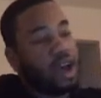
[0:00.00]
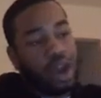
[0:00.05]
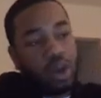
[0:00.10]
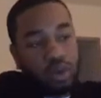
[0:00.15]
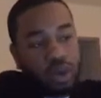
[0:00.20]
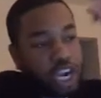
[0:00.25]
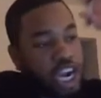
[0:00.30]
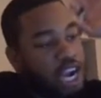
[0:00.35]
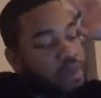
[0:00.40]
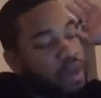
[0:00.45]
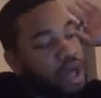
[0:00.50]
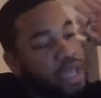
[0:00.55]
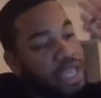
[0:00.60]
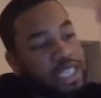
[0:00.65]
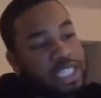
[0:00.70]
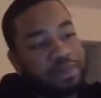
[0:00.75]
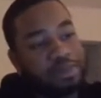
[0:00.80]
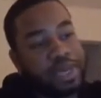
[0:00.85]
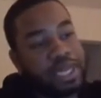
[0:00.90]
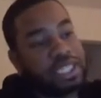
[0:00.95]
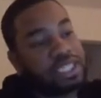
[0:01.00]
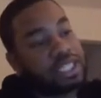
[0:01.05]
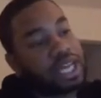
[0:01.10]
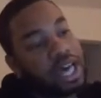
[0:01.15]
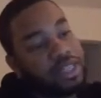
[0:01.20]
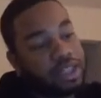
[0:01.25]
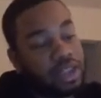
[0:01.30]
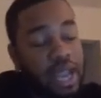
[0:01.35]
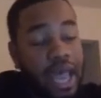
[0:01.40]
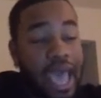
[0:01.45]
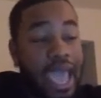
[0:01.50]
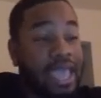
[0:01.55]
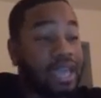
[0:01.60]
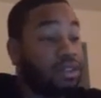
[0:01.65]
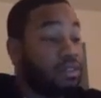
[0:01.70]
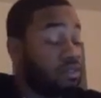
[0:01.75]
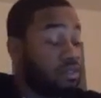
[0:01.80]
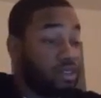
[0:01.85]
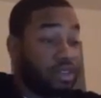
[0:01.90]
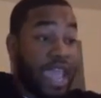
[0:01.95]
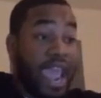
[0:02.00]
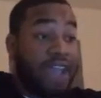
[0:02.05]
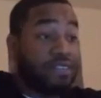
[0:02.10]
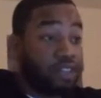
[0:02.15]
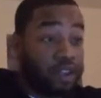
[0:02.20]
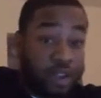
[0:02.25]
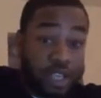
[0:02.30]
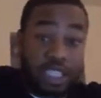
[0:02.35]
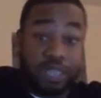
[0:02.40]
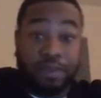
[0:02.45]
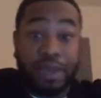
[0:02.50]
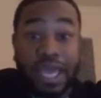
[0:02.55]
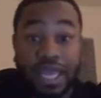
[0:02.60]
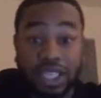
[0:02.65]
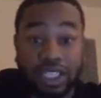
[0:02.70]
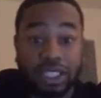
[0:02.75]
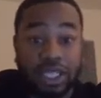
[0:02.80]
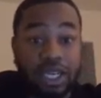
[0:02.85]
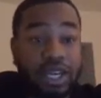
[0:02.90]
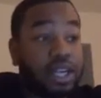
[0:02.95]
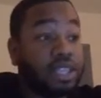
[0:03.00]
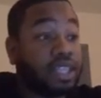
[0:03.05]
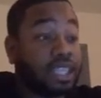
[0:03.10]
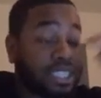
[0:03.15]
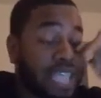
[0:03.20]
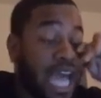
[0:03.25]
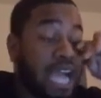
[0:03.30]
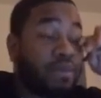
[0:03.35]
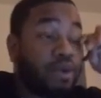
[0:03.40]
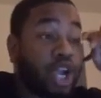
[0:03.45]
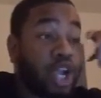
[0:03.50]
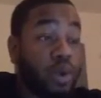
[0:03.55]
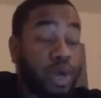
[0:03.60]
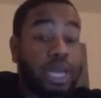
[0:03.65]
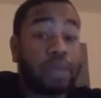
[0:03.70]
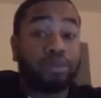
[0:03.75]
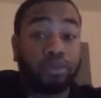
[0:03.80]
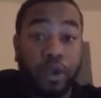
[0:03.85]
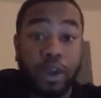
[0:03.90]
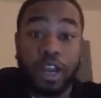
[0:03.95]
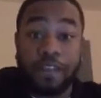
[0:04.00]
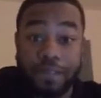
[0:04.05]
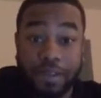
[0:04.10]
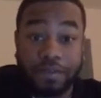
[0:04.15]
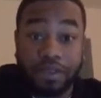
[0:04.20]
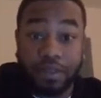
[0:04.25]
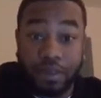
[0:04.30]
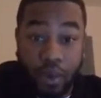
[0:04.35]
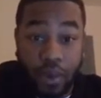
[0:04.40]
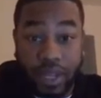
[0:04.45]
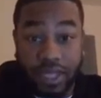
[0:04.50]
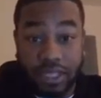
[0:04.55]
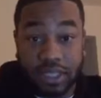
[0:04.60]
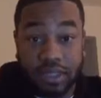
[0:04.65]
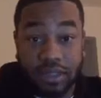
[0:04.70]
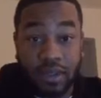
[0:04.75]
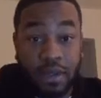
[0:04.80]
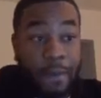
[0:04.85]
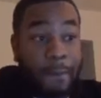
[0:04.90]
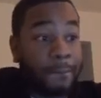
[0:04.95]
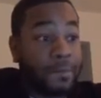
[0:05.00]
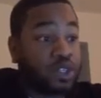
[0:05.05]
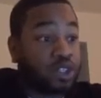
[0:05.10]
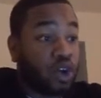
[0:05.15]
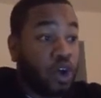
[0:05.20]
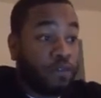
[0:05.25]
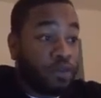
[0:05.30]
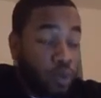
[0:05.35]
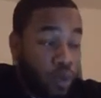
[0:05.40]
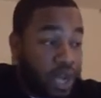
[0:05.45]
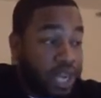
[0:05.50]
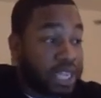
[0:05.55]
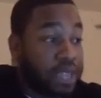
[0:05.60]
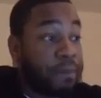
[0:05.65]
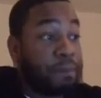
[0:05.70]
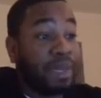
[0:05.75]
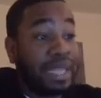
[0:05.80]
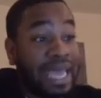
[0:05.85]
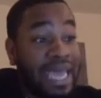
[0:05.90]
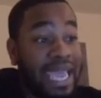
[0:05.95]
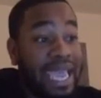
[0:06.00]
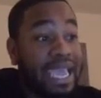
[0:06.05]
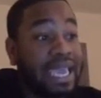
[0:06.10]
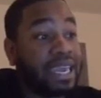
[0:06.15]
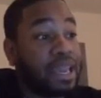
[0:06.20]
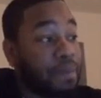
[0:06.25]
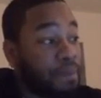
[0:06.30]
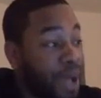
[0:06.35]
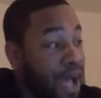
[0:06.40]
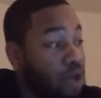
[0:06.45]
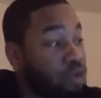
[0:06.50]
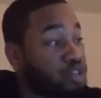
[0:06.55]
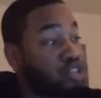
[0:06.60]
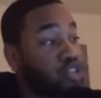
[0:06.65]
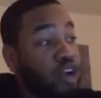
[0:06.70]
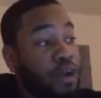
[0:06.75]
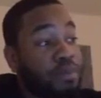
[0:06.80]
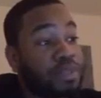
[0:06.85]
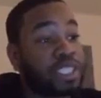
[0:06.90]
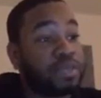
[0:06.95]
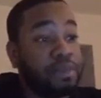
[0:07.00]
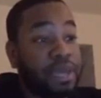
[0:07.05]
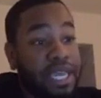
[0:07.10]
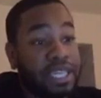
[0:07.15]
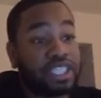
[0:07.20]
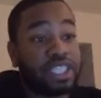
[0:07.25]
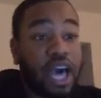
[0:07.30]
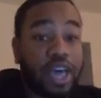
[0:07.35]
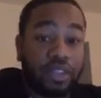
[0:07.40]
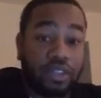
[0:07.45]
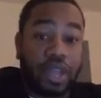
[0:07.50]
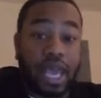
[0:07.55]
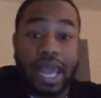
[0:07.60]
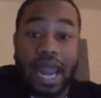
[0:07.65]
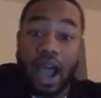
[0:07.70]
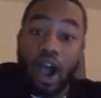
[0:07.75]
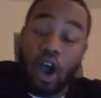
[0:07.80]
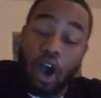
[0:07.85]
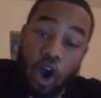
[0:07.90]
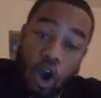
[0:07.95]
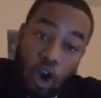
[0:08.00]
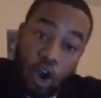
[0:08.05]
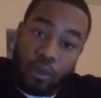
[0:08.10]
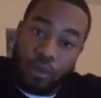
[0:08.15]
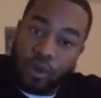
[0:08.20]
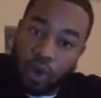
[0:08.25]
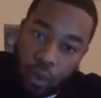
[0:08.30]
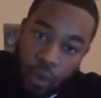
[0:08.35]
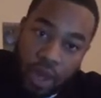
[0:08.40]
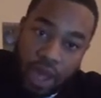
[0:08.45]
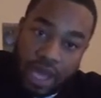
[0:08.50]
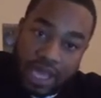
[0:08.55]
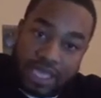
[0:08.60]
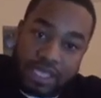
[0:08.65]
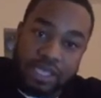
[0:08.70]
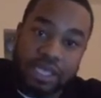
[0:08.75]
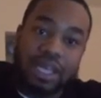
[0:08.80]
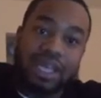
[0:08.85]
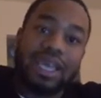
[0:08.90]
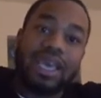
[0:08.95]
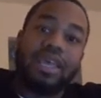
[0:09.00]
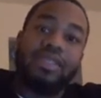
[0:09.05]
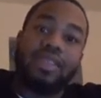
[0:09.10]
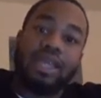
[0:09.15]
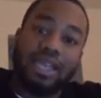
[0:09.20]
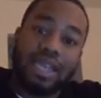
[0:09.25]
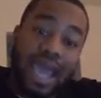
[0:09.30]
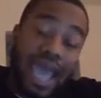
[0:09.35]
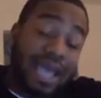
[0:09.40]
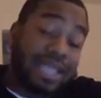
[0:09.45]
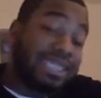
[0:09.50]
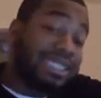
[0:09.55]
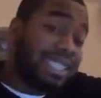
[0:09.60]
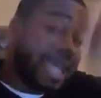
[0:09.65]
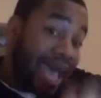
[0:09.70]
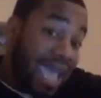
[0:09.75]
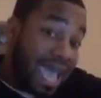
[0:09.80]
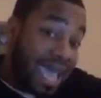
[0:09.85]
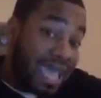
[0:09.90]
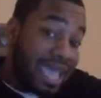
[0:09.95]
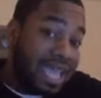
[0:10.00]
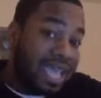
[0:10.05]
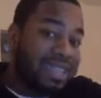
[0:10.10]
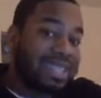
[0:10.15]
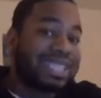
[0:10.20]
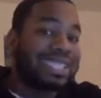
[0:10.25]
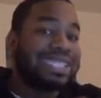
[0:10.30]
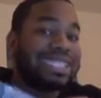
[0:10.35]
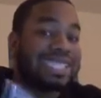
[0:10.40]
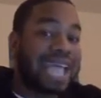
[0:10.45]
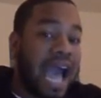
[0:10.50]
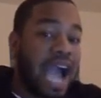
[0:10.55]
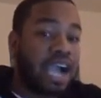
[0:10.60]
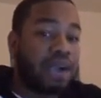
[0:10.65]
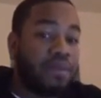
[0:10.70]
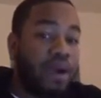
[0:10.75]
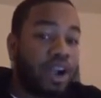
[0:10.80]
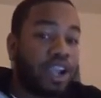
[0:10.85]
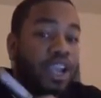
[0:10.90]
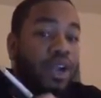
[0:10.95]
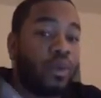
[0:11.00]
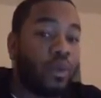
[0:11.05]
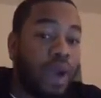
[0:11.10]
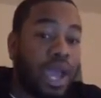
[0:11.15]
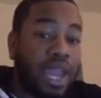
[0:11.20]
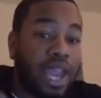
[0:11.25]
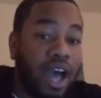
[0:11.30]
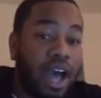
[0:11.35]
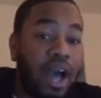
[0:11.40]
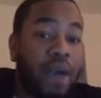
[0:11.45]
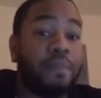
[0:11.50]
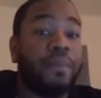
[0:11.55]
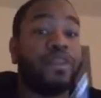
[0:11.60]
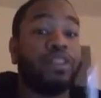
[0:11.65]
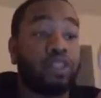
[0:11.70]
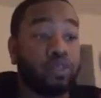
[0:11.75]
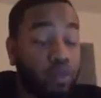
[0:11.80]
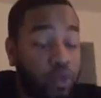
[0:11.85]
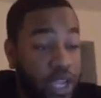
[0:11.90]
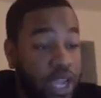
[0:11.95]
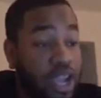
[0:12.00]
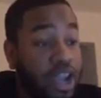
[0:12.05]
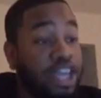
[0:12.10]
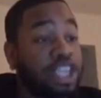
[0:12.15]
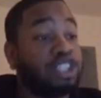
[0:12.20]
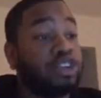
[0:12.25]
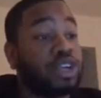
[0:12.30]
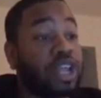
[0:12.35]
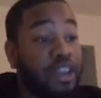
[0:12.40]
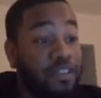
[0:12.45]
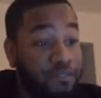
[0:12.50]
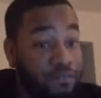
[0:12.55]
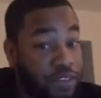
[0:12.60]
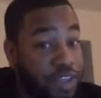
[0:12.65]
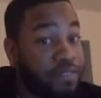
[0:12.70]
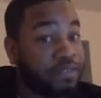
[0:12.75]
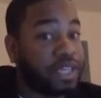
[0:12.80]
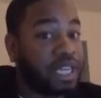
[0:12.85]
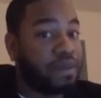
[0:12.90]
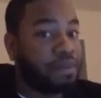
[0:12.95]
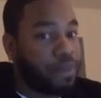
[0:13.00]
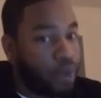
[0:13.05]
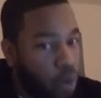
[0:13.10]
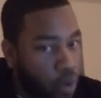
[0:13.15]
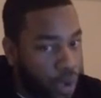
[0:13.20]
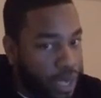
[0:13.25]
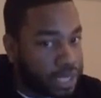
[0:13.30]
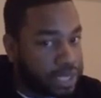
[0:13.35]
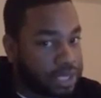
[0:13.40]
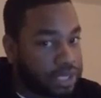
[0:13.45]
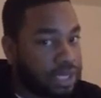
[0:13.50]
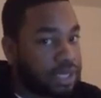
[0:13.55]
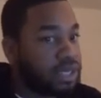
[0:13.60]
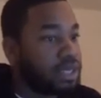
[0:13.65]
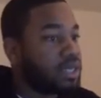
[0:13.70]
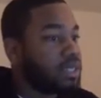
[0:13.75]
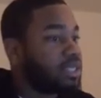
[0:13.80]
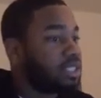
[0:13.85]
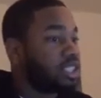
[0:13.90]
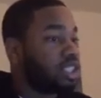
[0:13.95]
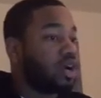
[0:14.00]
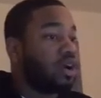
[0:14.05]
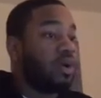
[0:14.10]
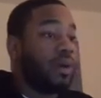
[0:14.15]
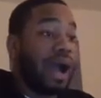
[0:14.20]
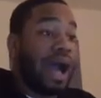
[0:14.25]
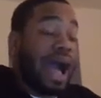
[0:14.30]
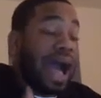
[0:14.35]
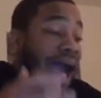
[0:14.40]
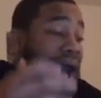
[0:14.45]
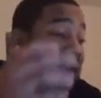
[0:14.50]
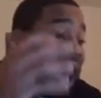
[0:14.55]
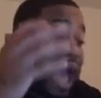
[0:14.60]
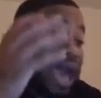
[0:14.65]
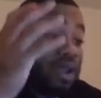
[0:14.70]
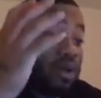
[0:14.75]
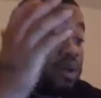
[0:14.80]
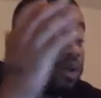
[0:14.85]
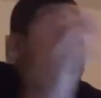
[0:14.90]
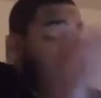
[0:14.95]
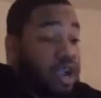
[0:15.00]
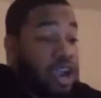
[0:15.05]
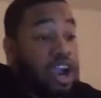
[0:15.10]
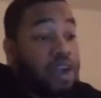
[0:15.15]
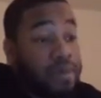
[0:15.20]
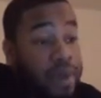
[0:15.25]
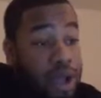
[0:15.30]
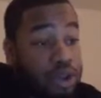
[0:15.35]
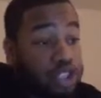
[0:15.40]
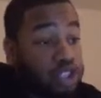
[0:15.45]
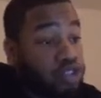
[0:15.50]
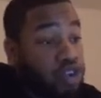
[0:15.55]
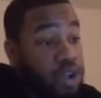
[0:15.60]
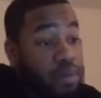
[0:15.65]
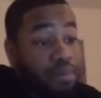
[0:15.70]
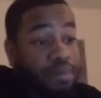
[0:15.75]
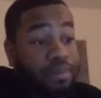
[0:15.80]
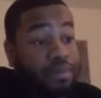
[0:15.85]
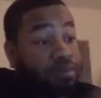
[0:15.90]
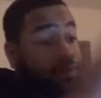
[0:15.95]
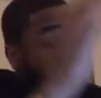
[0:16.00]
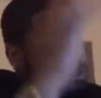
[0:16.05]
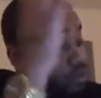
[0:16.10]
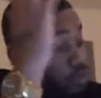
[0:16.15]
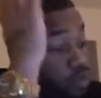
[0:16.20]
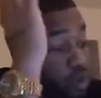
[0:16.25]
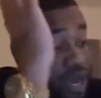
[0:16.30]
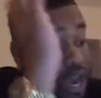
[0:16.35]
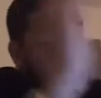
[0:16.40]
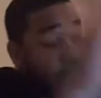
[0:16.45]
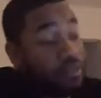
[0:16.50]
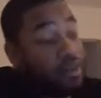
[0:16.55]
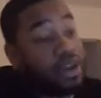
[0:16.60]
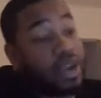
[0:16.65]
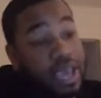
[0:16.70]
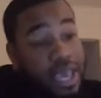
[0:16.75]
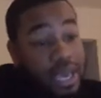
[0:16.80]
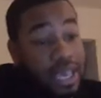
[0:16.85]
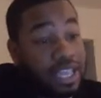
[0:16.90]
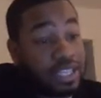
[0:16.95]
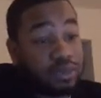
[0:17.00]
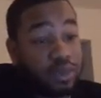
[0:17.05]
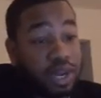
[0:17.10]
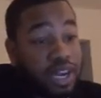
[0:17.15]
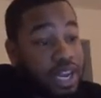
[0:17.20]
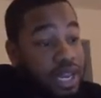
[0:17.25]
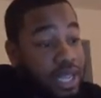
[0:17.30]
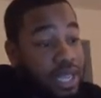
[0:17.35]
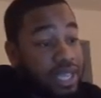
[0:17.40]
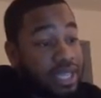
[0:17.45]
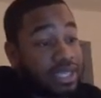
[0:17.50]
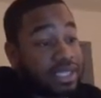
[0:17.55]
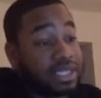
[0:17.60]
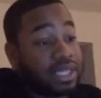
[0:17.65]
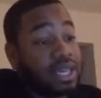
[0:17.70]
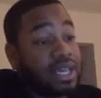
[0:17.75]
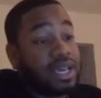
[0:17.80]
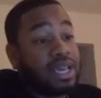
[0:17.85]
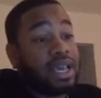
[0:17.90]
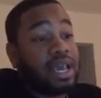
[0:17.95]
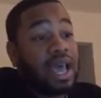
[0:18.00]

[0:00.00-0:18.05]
I don't care about his speech the other night. After his speech, the stock market went up 350 points. So if you want to complain about Trump's speech the other night, how horrible it was, the next day, the stock market went up 350 points. So I don't care about Trump. Whatever it is, what it is.